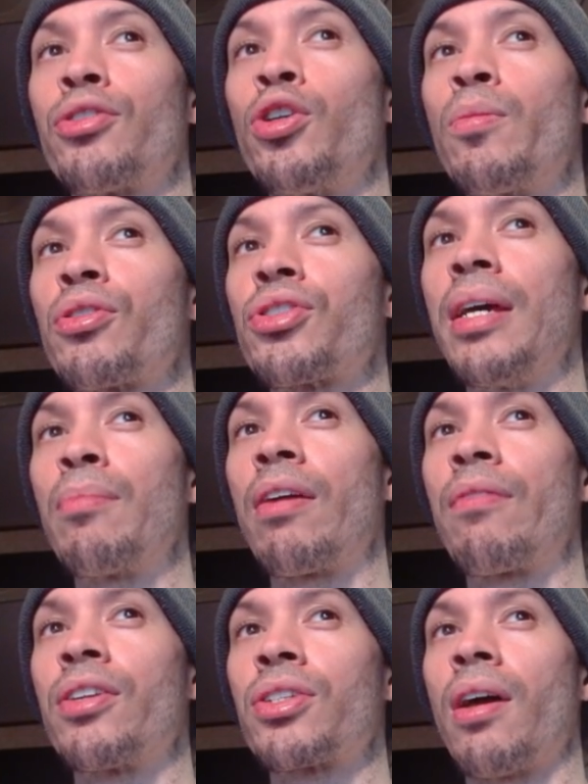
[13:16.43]
2%
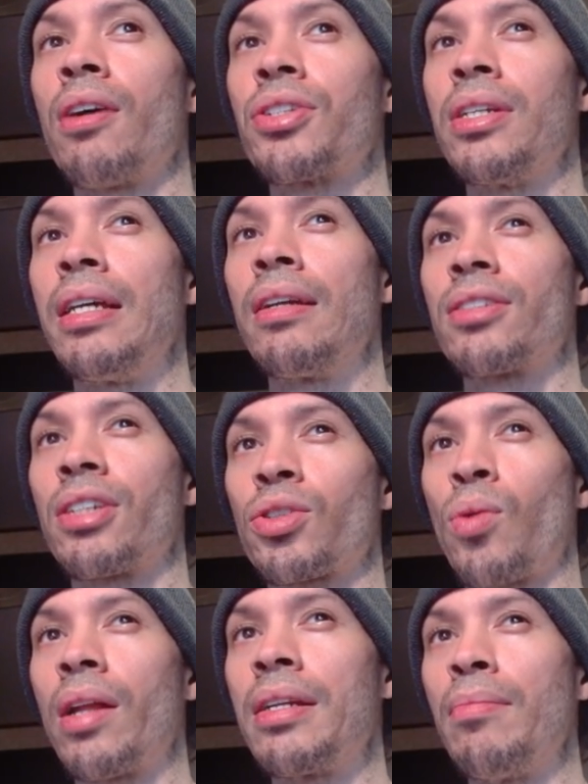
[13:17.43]
preference loss in DLSS
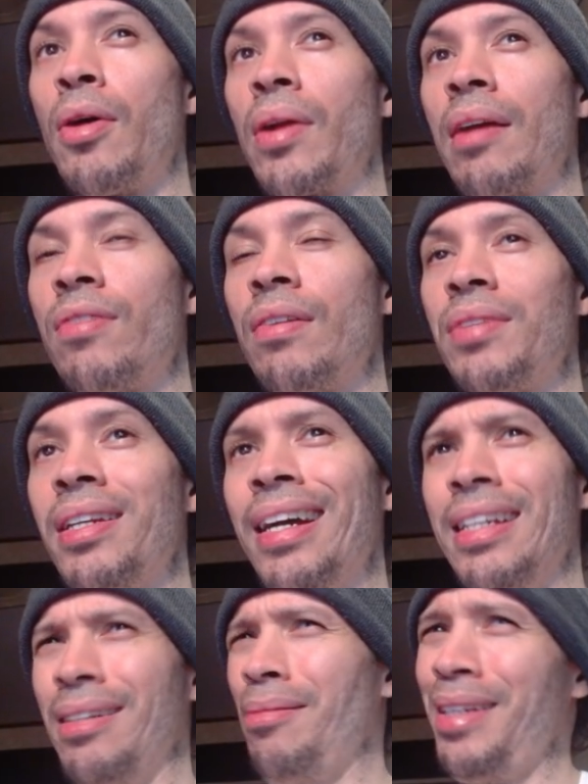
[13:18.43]
quality mode on 5090.